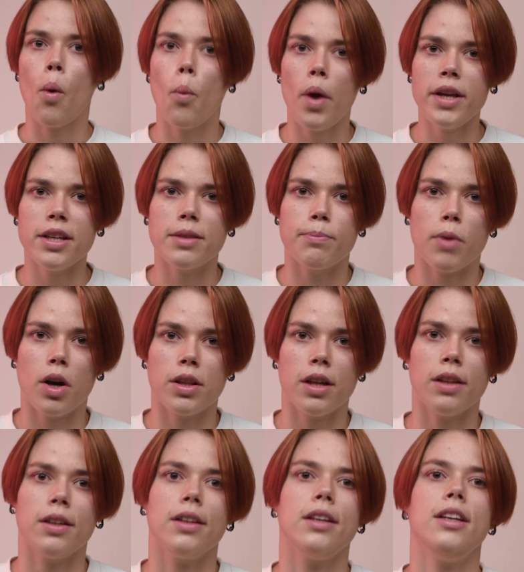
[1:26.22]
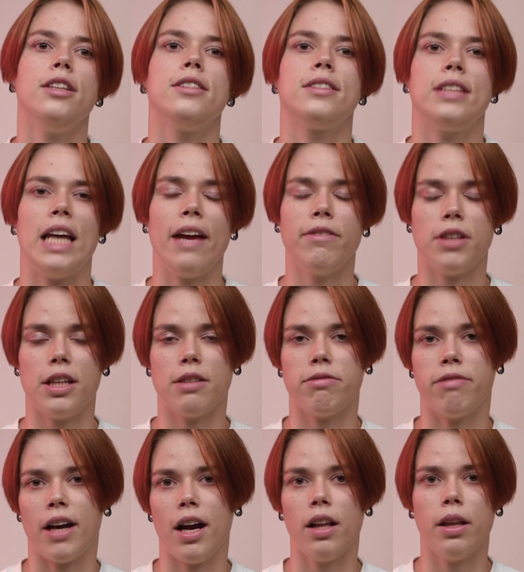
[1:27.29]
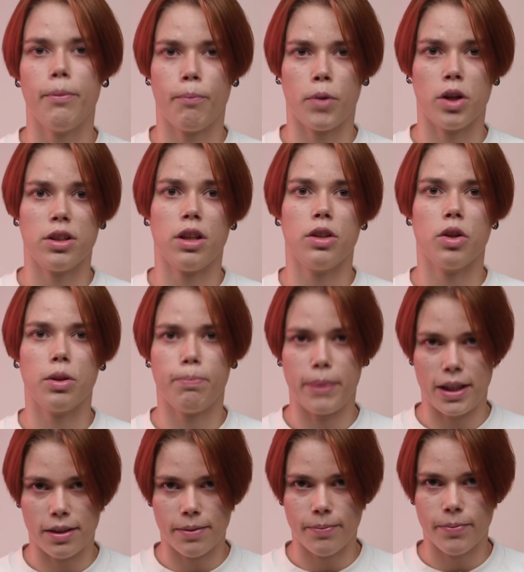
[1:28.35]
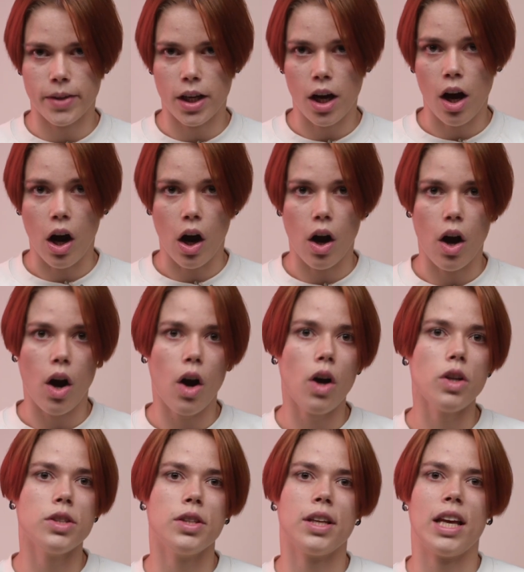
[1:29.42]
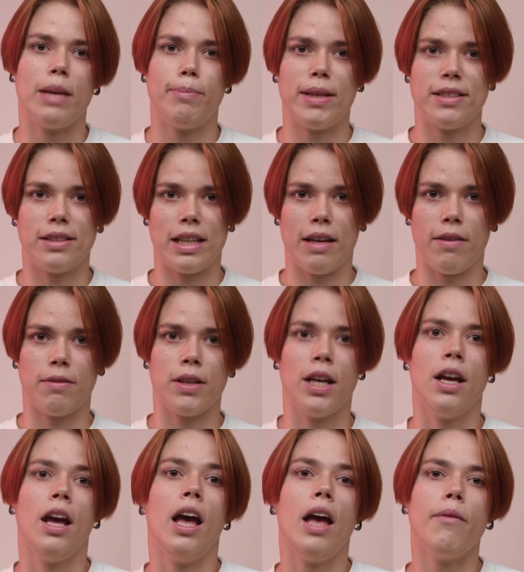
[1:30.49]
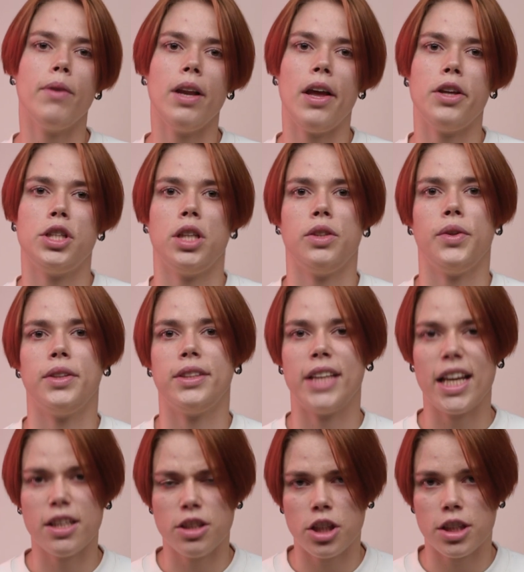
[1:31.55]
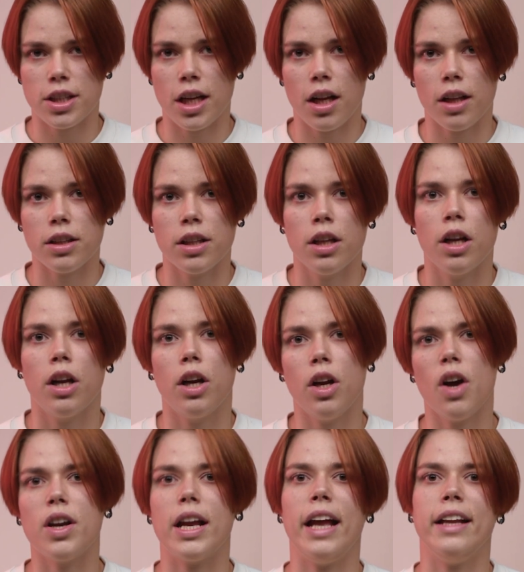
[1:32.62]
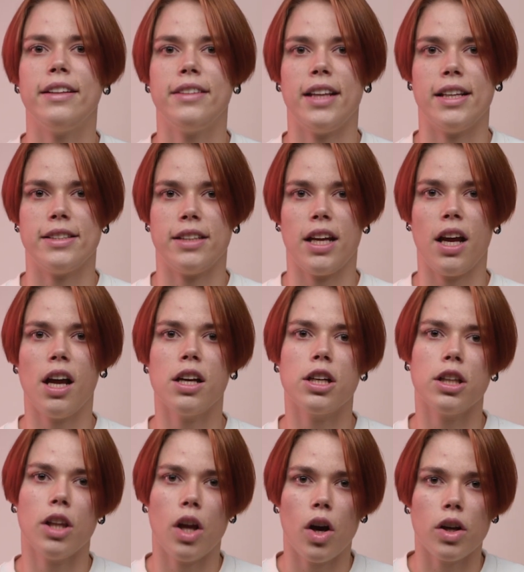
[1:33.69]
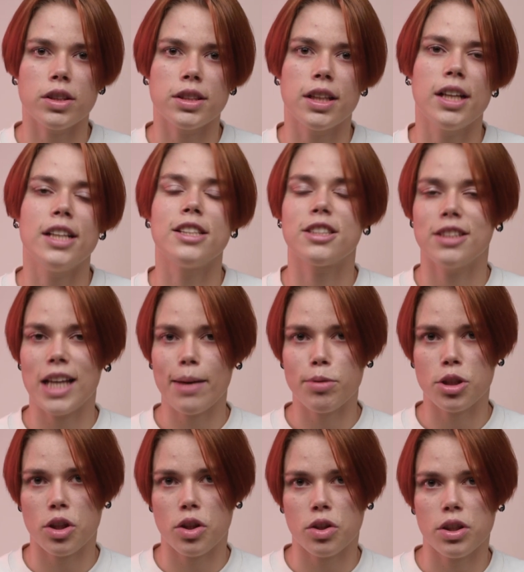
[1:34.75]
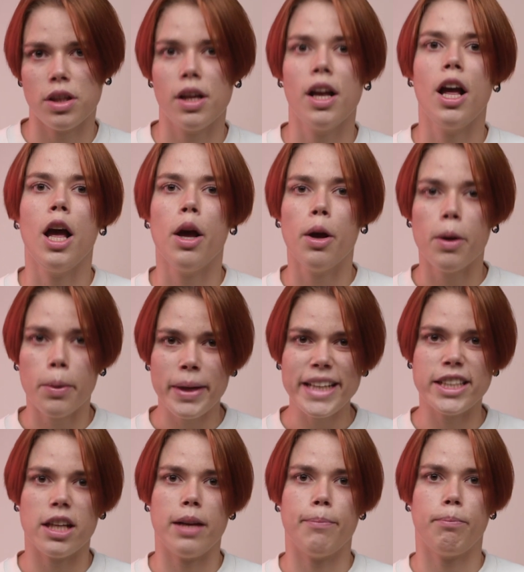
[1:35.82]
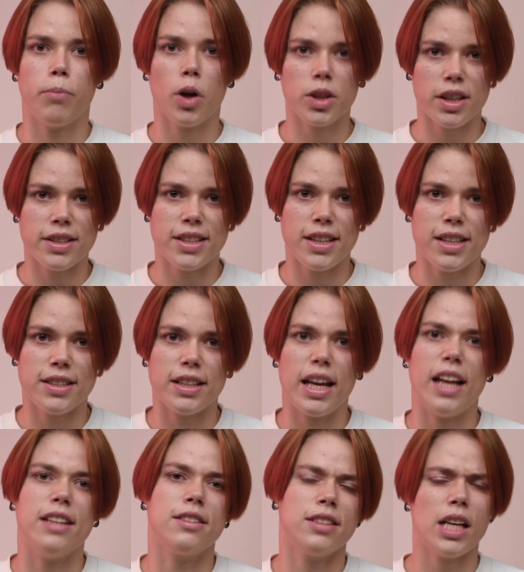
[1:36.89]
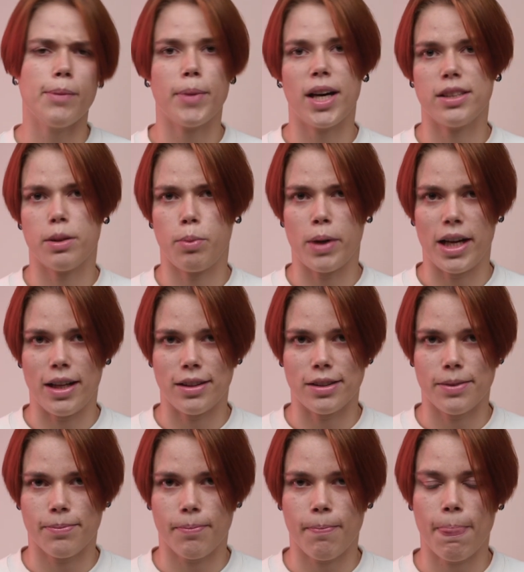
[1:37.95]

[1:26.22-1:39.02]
Fitted model is saved in file model.bin. Also can be saved evaluation on test result, learn and test error logs, snapshot, feature importances, and some other files.